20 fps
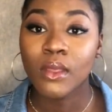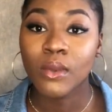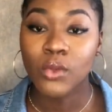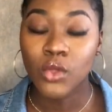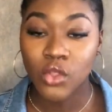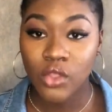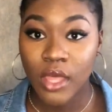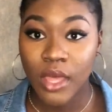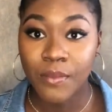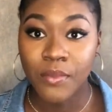
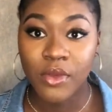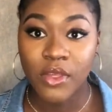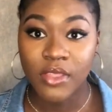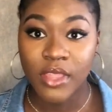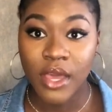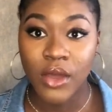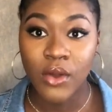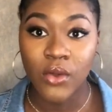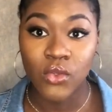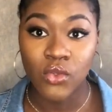You then put
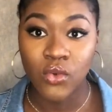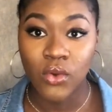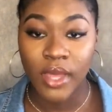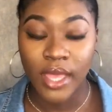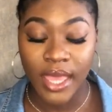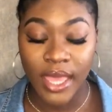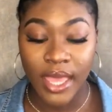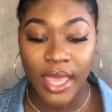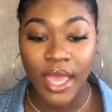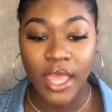that on your
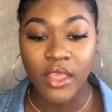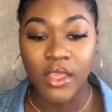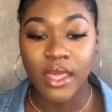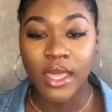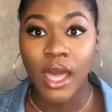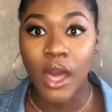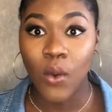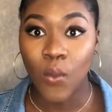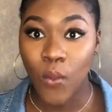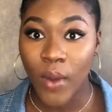hair and you
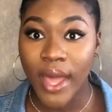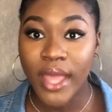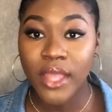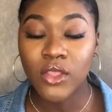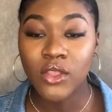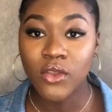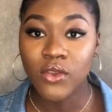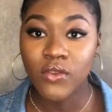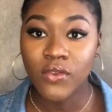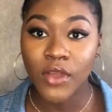get a wide tooth